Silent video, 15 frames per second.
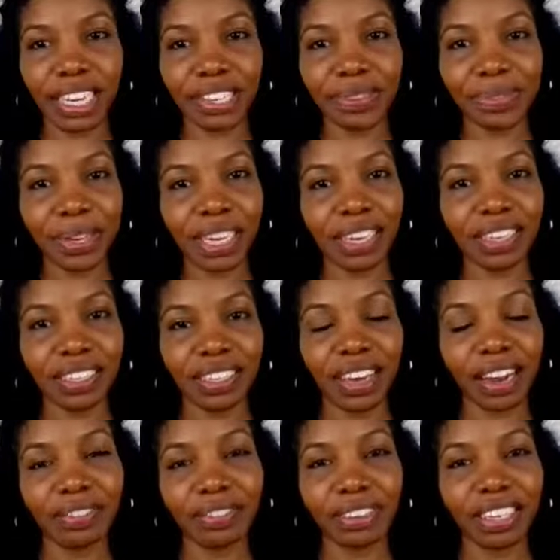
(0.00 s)
it's Keysha
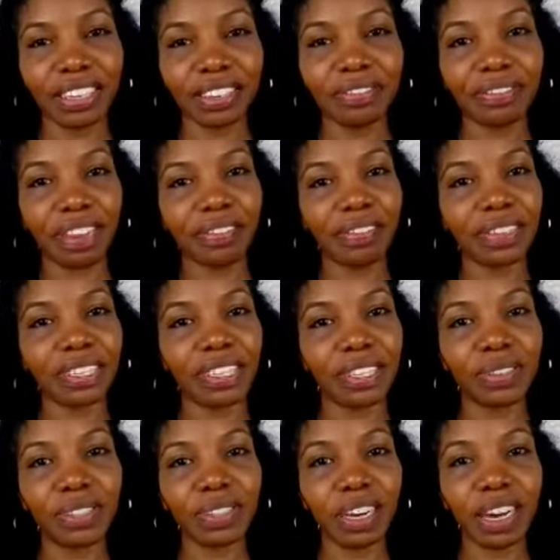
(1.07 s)
Godfrey, your favorite
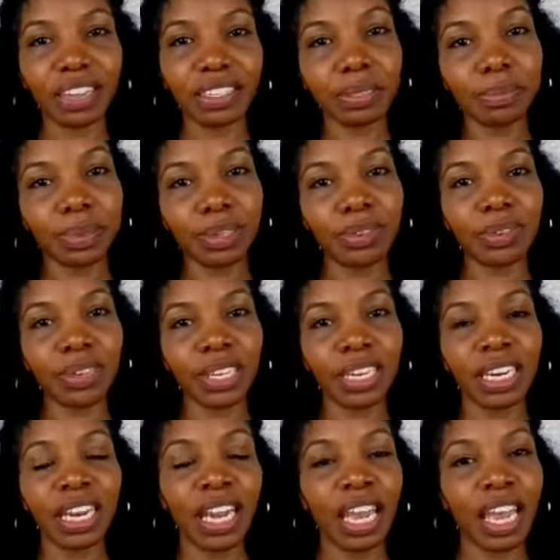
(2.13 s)
serial
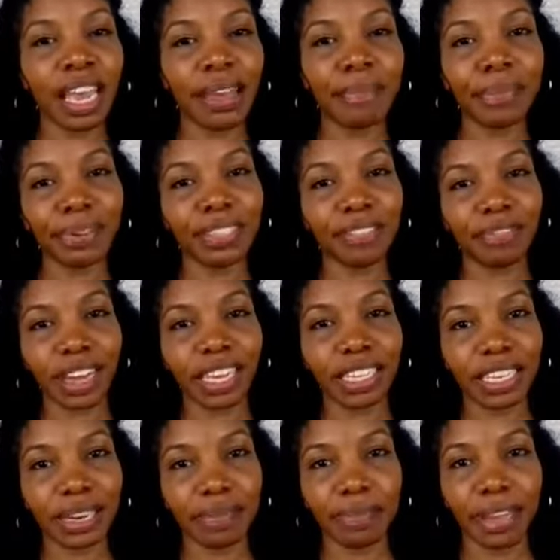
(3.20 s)
entrepreneur and
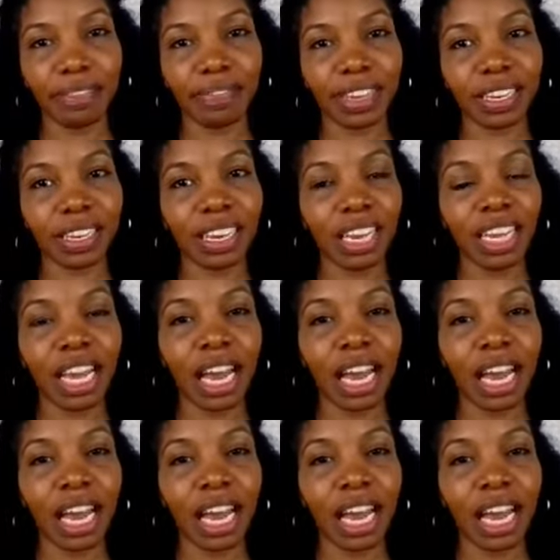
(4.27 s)
multifaceted maven.